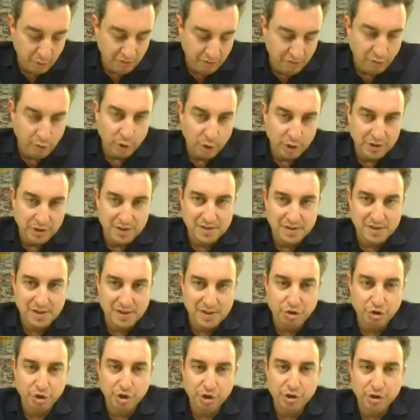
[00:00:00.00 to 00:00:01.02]
before the
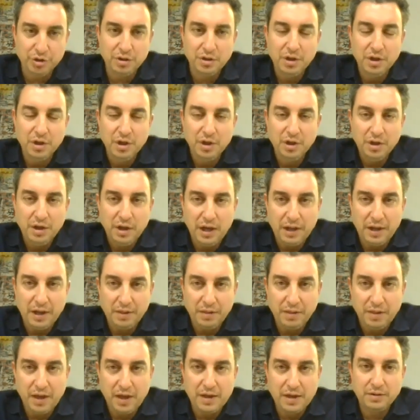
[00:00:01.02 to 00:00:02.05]
session
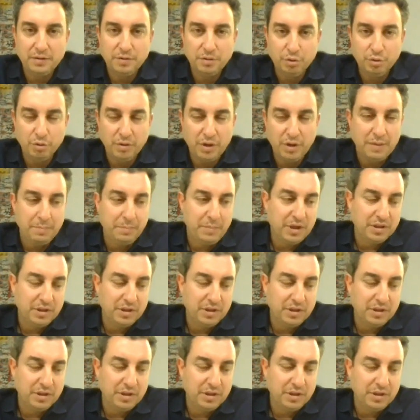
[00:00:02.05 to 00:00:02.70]
and then do that.